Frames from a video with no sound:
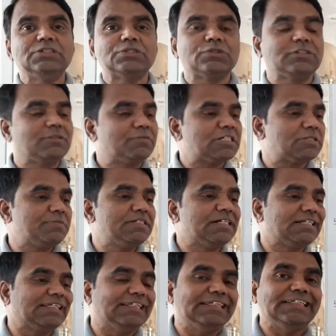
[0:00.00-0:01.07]
So there must be
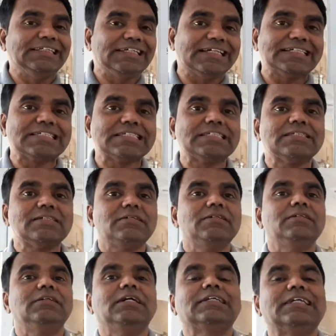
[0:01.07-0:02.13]
an Ex
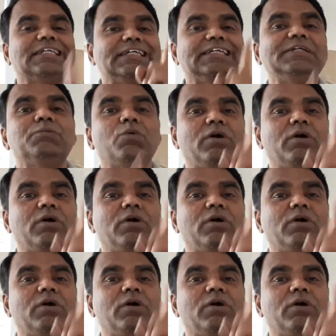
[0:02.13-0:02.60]
and then Ey